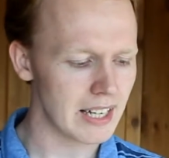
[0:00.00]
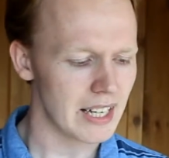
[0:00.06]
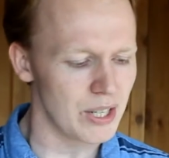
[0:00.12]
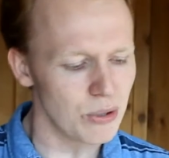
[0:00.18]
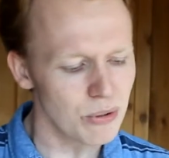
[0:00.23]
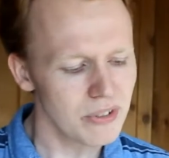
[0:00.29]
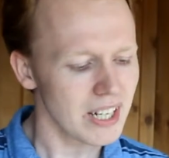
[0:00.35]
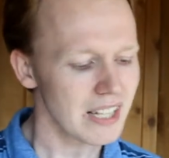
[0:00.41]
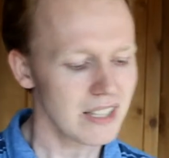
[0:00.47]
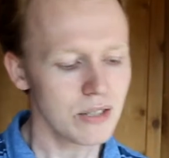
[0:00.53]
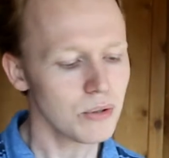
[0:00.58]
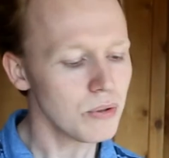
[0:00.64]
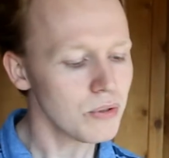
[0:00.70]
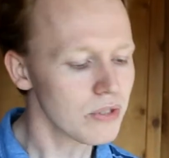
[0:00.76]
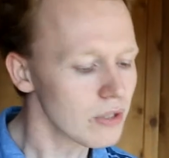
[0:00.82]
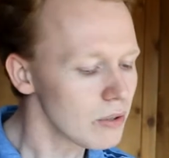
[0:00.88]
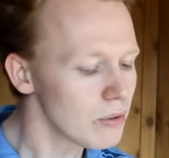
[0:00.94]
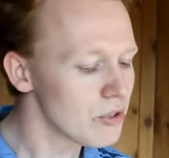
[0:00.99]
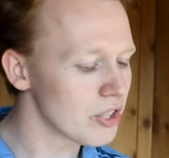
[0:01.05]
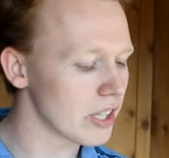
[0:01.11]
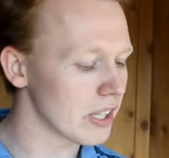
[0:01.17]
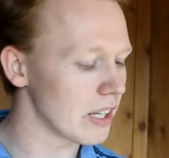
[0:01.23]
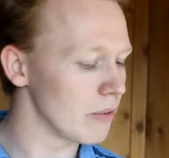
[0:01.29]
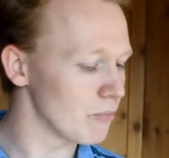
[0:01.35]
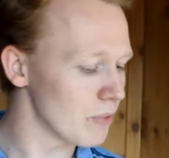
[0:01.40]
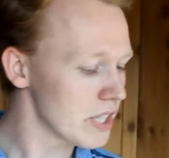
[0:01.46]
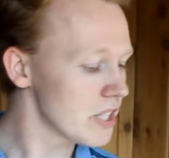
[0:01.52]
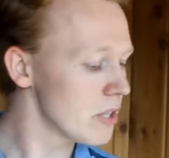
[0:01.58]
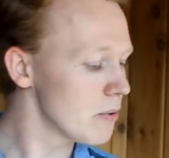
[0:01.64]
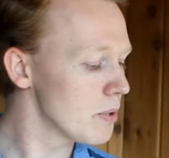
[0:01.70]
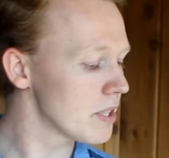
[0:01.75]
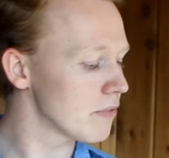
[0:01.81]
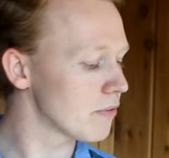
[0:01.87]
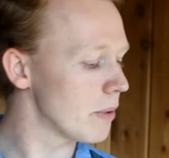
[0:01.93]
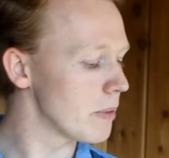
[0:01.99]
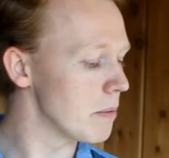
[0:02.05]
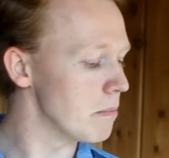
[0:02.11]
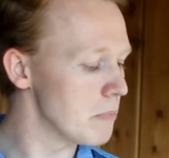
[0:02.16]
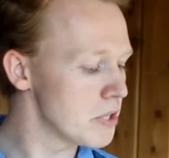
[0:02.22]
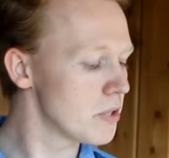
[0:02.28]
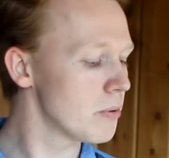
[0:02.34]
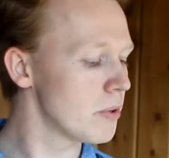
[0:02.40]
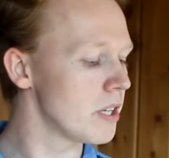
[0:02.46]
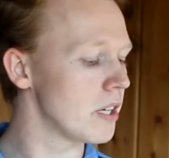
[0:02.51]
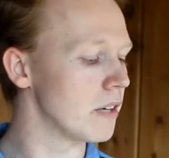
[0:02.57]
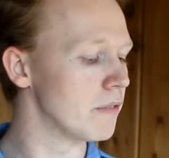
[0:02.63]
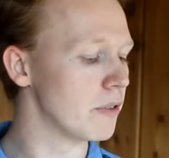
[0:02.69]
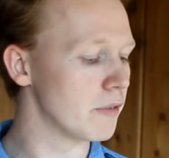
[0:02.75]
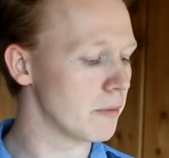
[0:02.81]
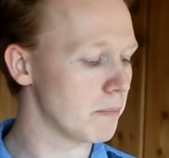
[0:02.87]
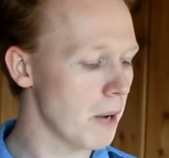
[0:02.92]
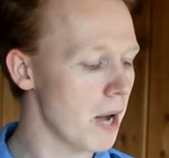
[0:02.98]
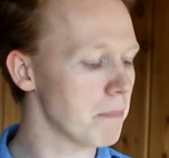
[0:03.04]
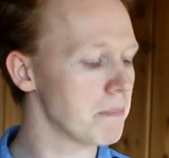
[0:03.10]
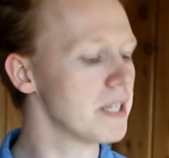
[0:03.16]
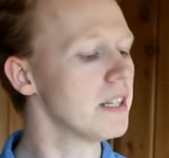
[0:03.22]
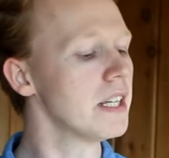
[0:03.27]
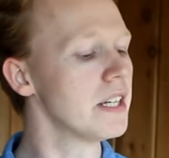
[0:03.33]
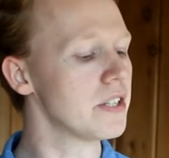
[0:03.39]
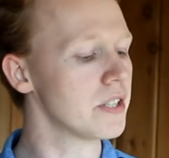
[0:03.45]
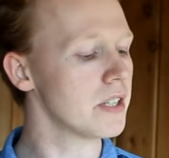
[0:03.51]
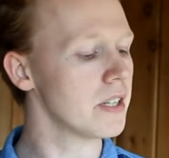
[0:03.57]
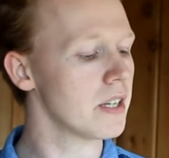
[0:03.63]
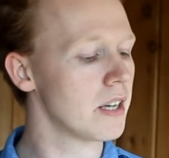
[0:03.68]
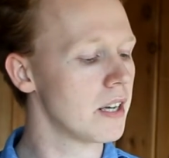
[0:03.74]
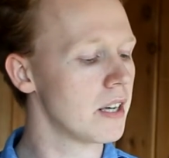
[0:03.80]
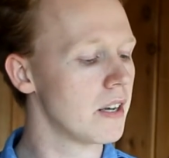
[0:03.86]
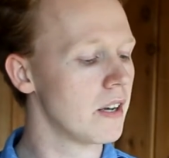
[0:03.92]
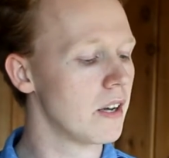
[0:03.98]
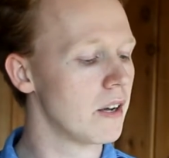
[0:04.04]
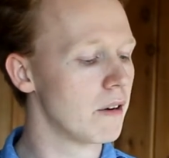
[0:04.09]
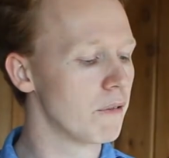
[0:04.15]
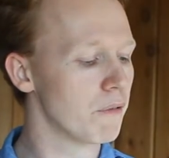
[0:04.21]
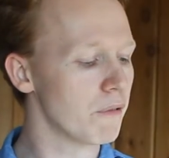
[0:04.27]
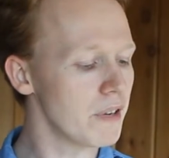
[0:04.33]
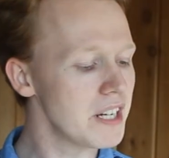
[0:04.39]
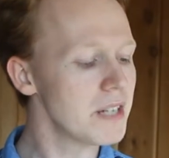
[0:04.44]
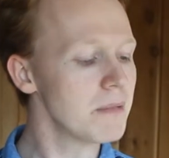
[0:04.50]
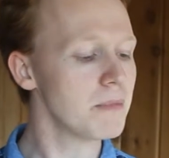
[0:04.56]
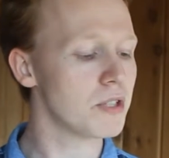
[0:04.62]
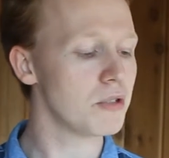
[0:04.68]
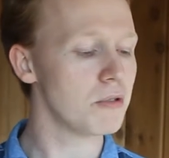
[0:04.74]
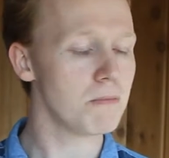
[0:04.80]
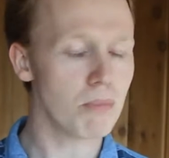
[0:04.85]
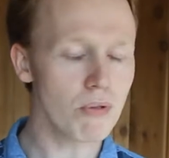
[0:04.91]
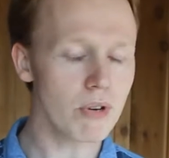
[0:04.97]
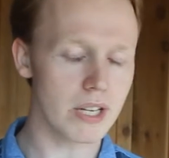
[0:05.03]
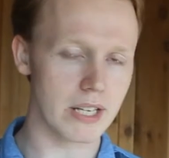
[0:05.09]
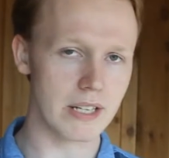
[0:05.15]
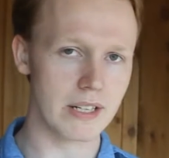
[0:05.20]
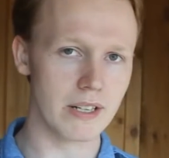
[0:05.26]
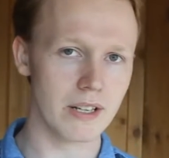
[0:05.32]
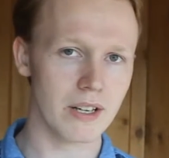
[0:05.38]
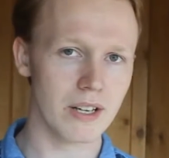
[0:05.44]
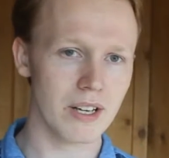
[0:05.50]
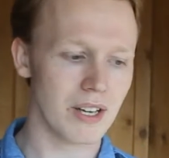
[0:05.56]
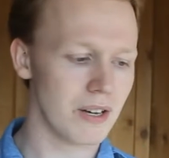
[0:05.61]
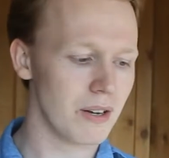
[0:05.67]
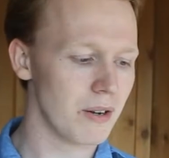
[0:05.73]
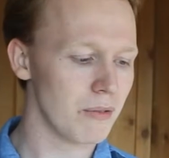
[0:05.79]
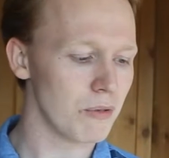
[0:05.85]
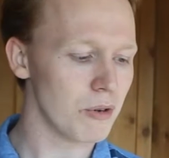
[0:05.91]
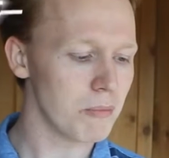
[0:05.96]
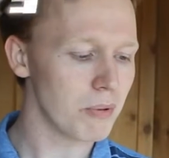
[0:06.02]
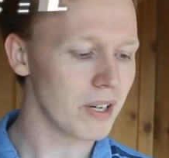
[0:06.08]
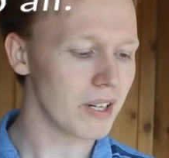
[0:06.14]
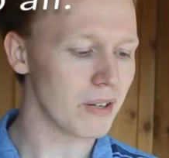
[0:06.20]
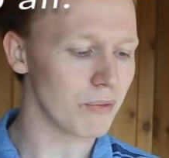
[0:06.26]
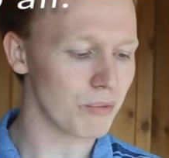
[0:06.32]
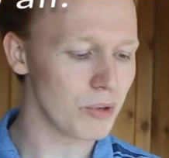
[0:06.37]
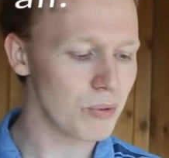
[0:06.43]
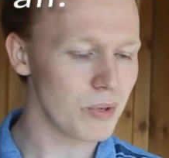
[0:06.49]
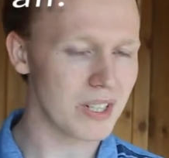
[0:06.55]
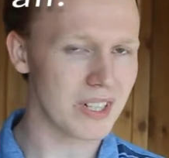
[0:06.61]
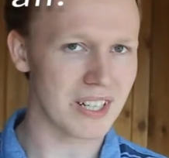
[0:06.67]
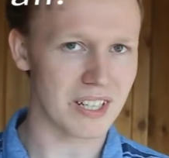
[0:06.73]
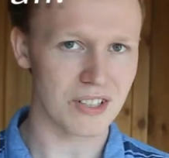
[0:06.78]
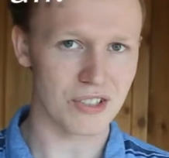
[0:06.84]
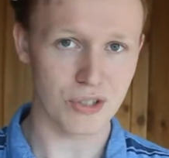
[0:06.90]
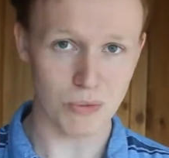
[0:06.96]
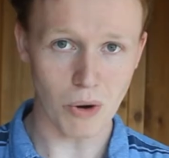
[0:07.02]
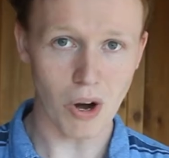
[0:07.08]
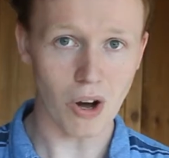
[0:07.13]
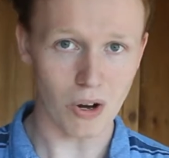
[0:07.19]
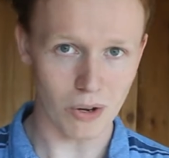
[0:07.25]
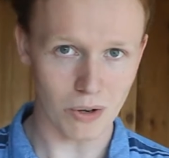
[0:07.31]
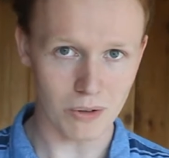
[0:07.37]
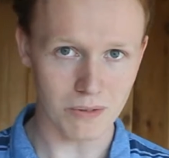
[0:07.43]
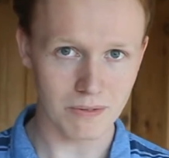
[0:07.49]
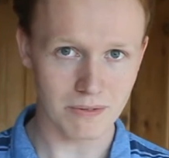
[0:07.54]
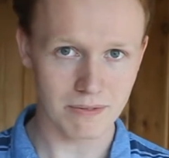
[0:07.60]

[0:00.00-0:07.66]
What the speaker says: No technical solution can rescue us from the misery of overpopulation. Freedom to breed will bring ruin to all.